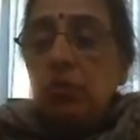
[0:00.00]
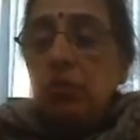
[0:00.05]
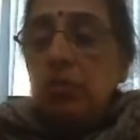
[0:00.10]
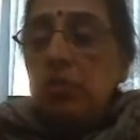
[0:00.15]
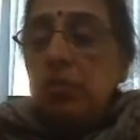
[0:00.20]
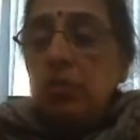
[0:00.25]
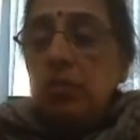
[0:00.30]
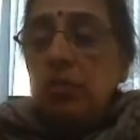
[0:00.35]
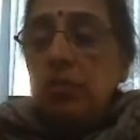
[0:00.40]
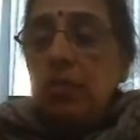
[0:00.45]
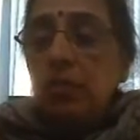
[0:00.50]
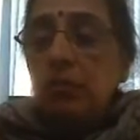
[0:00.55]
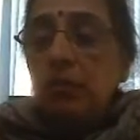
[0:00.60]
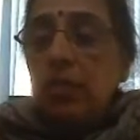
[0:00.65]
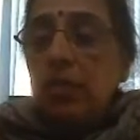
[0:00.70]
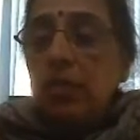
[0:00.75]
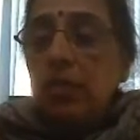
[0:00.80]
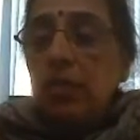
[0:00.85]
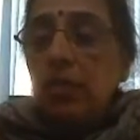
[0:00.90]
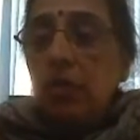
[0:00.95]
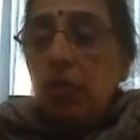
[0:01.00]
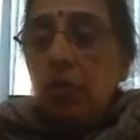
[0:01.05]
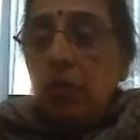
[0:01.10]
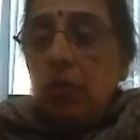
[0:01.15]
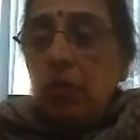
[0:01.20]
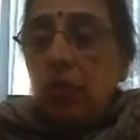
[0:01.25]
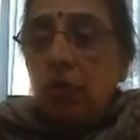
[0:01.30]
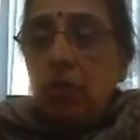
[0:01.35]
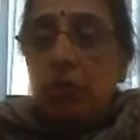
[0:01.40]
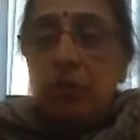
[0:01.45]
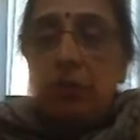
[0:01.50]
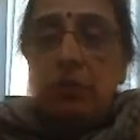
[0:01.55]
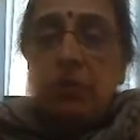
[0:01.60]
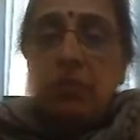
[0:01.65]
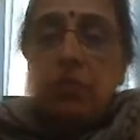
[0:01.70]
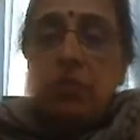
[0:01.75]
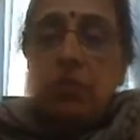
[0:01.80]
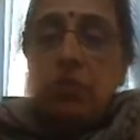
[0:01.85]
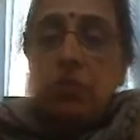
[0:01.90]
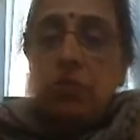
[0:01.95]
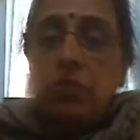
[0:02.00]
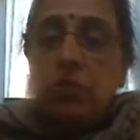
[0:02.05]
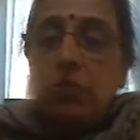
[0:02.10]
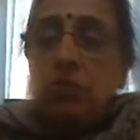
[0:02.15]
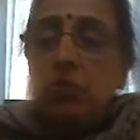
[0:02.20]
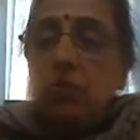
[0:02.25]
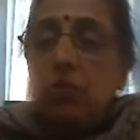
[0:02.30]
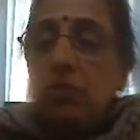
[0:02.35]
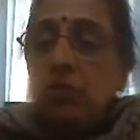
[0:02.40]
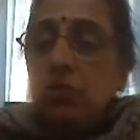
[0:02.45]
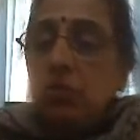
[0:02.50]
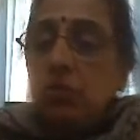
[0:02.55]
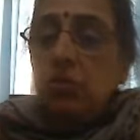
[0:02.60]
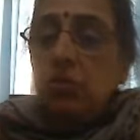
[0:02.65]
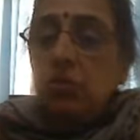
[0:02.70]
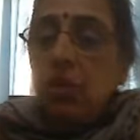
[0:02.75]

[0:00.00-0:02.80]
this is definitely not an optimal solution because